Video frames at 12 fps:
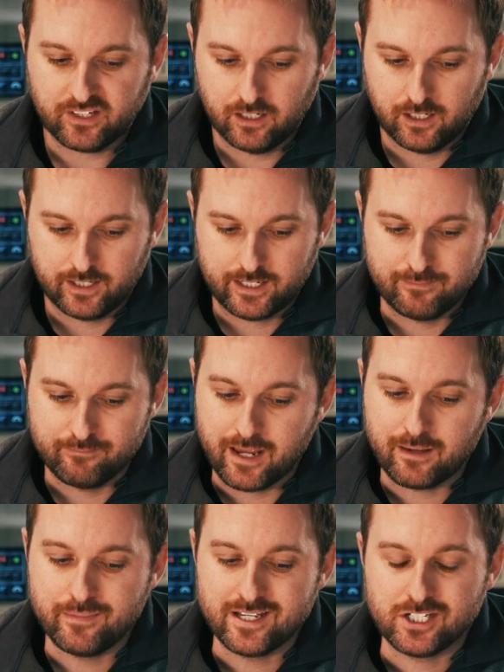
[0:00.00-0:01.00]
it
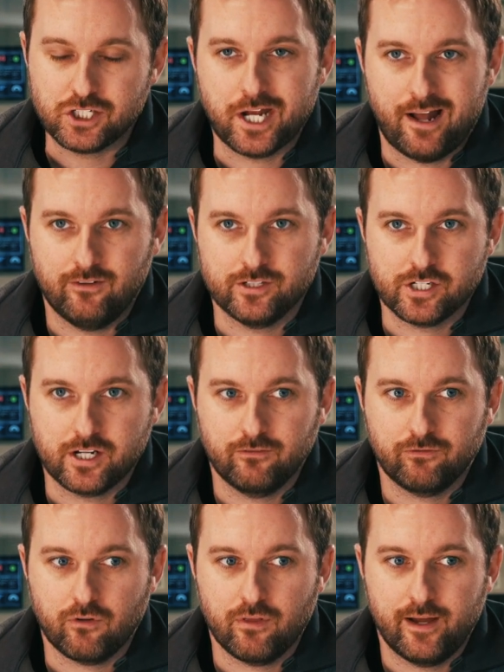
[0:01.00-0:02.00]
may be challenging
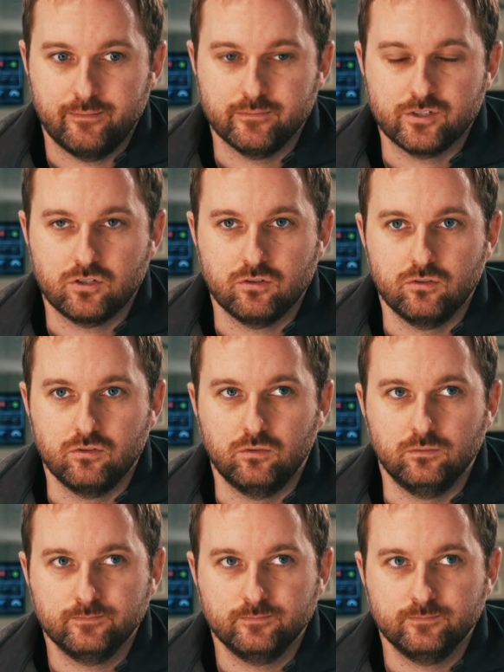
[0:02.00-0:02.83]
for them to,